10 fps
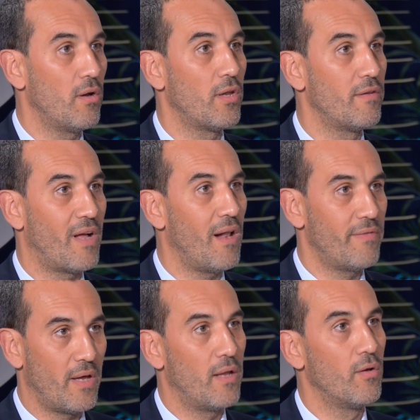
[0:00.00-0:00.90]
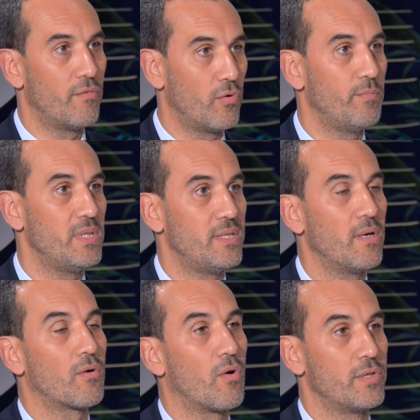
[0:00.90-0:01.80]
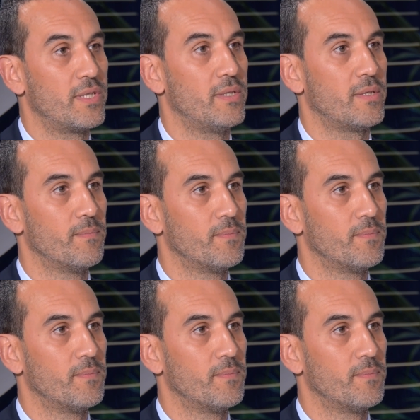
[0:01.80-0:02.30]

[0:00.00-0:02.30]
London Valves and other PCR courses.